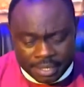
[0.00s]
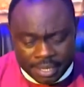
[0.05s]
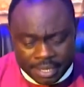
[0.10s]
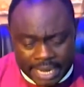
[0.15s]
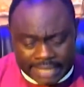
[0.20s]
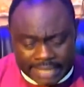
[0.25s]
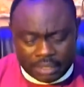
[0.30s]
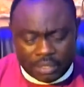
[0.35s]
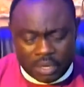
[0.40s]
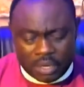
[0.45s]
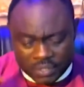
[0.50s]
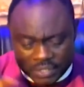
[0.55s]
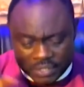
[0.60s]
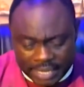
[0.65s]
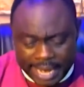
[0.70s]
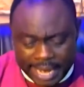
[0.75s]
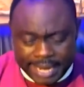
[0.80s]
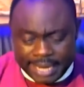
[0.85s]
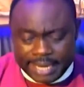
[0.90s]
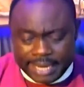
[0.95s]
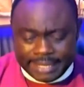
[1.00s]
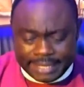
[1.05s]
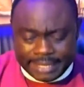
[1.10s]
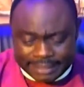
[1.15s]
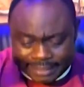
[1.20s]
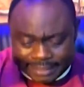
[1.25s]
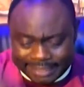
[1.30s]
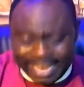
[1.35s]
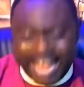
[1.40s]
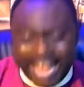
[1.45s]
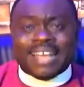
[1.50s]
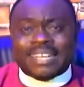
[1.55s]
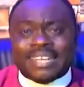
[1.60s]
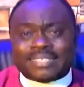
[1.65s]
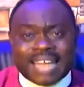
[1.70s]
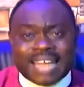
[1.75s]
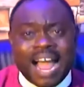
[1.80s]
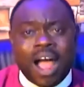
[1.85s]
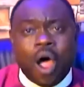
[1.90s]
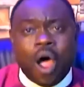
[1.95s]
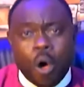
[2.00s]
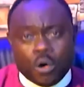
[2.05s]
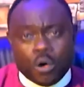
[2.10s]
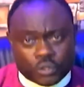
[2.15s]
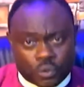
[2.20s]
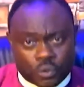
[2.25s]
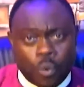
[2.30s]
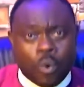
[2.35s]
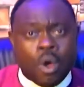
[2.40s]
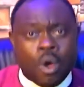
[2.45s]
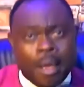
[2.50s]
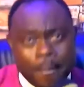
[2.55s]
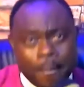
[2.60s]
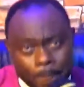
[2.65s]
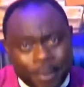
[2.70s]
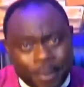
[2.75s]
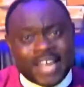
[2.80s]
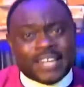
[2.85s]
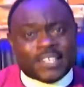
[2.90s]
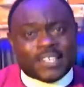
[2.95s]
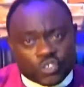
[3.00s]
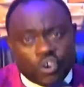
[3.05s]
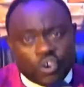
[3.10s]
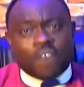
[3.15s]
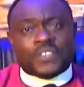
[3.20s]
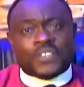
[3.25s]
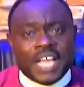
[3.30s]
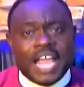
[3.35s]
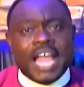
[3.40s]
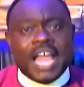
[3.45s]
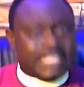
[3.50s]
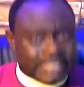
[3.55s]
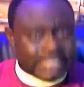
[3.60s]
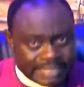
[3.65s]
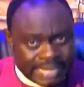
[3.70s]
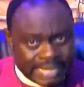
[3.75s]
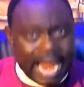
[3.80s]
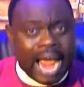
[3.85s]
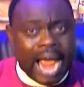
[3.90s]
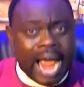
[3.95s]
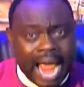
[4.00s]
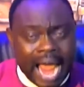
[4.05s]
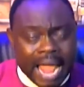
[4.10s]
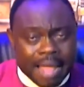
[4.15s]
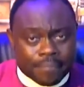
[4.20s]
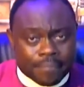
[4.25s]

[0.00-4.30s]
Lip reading: And the Lord said, these signs are also part of the end time,